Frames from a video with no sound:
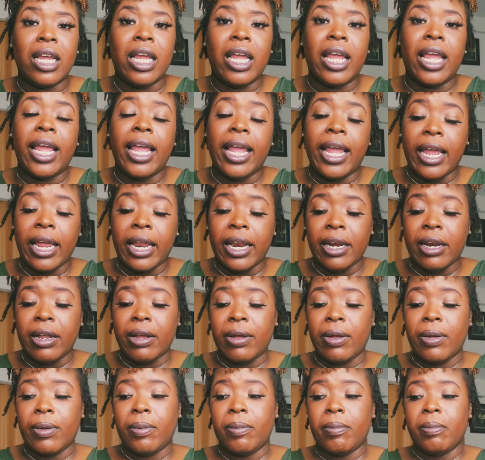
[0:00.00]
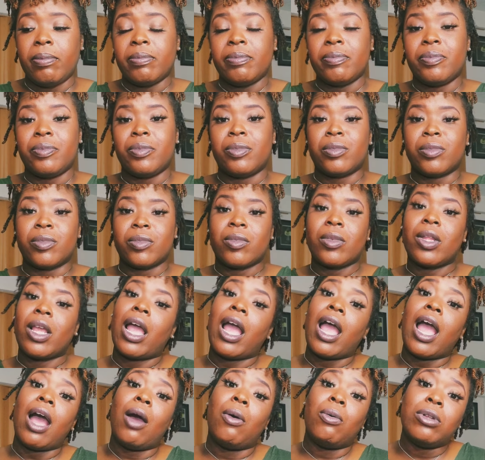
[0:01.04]
And
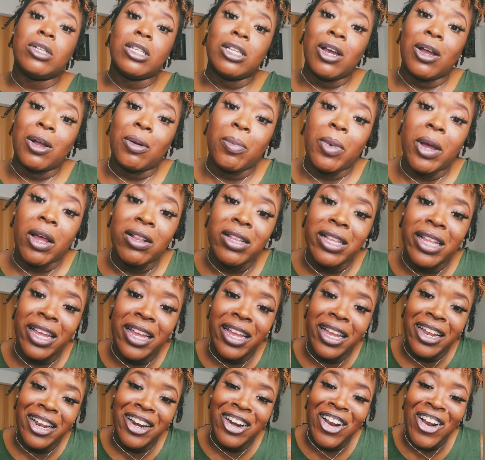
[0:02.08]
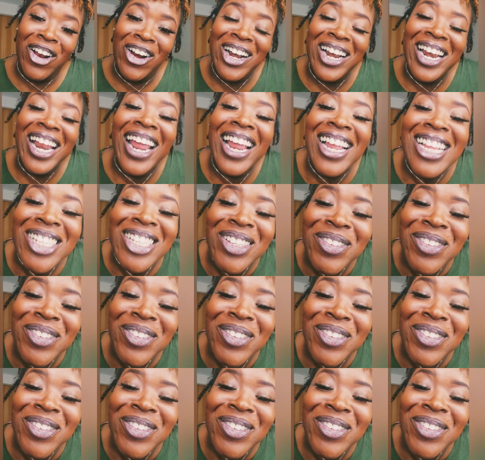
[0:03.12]
I will talk about that in our next